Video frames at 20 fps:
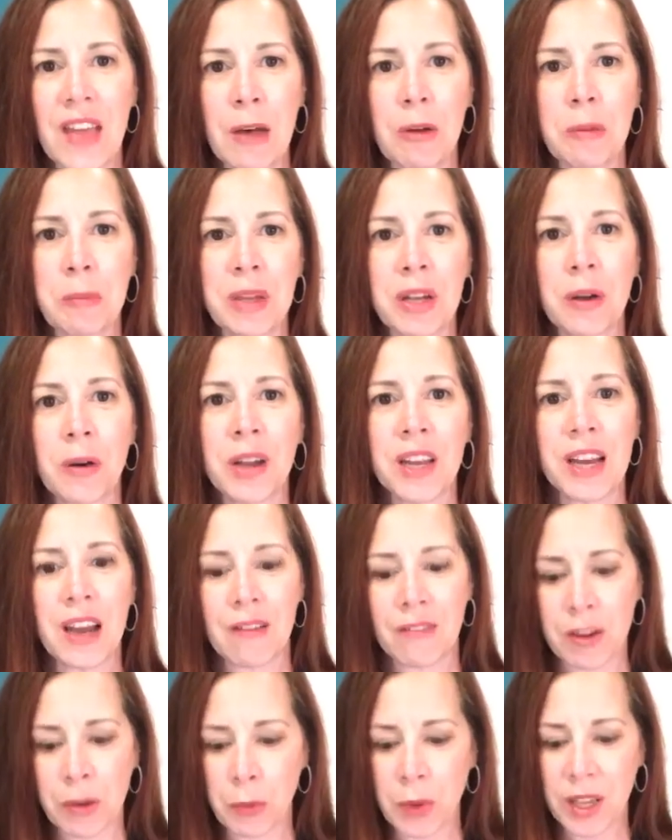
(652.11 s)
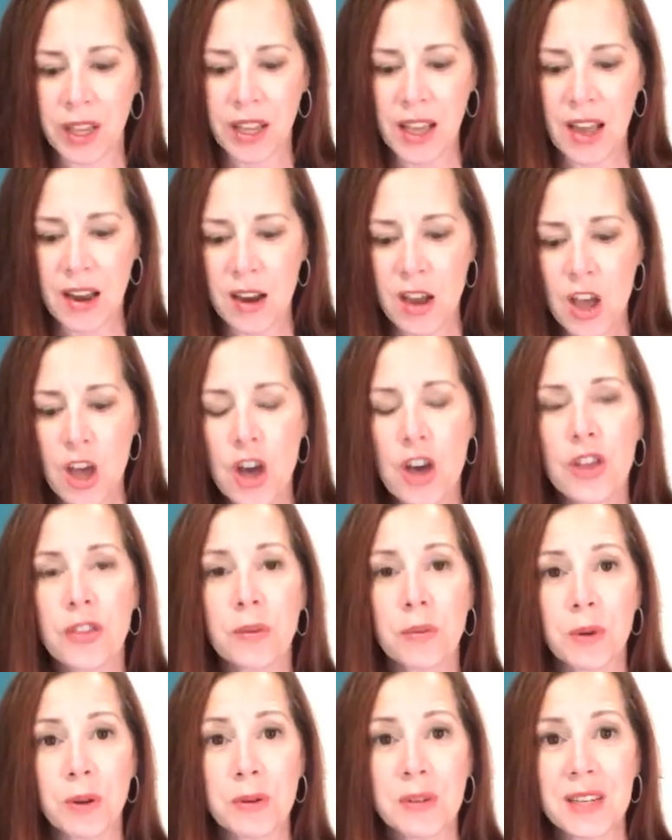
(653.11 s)
That will be going every weekend
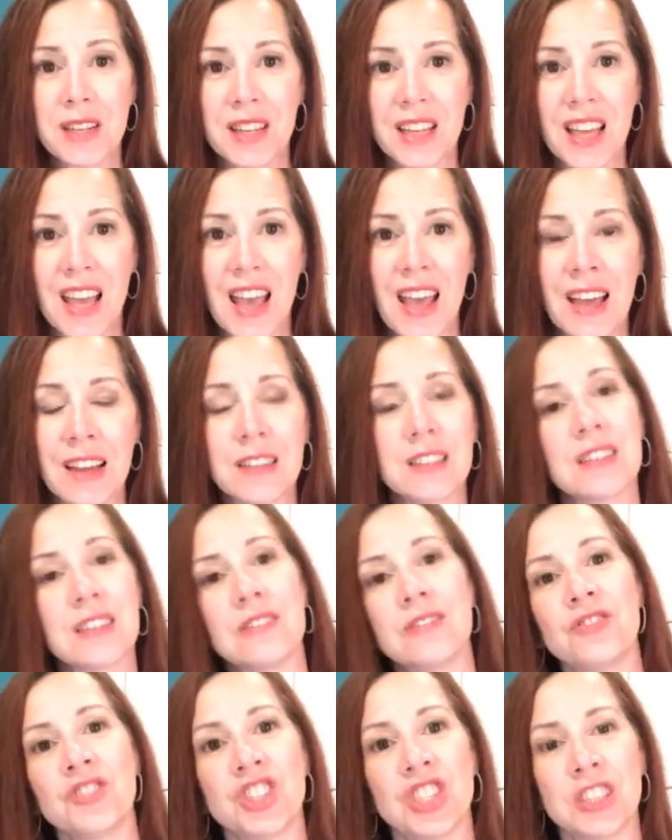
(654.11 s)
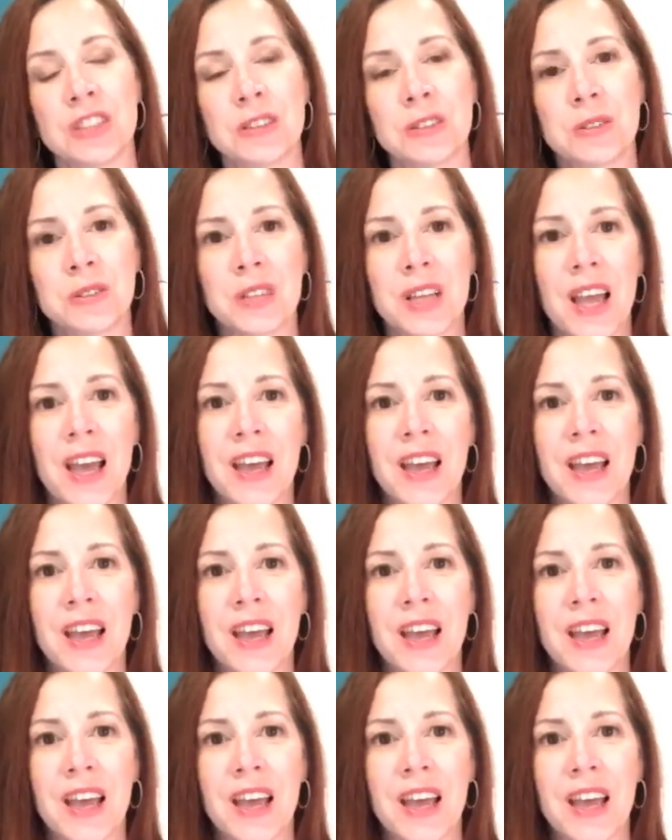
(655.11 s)
through to the end of June.